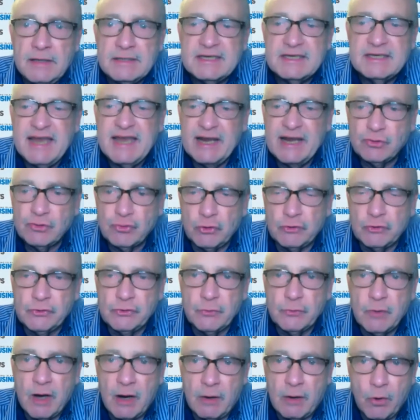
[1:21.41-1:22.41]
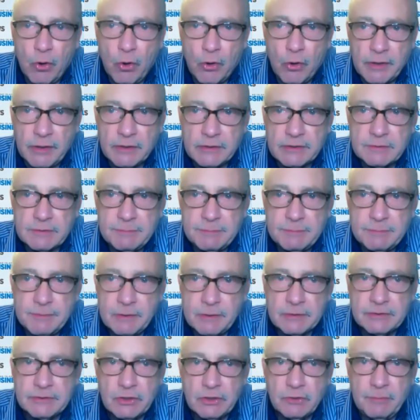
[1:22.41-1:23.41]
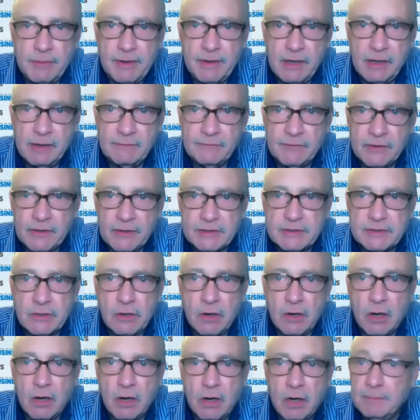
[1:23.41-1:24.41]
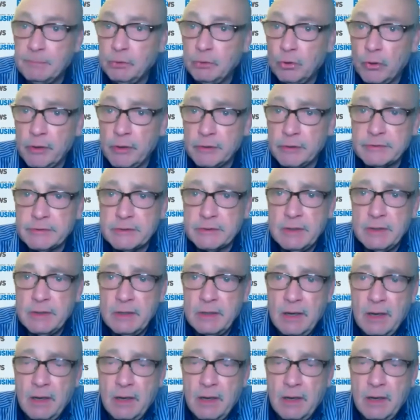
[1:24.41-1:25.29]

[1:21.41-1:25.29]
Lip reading: central to our audience because so many of us are employers.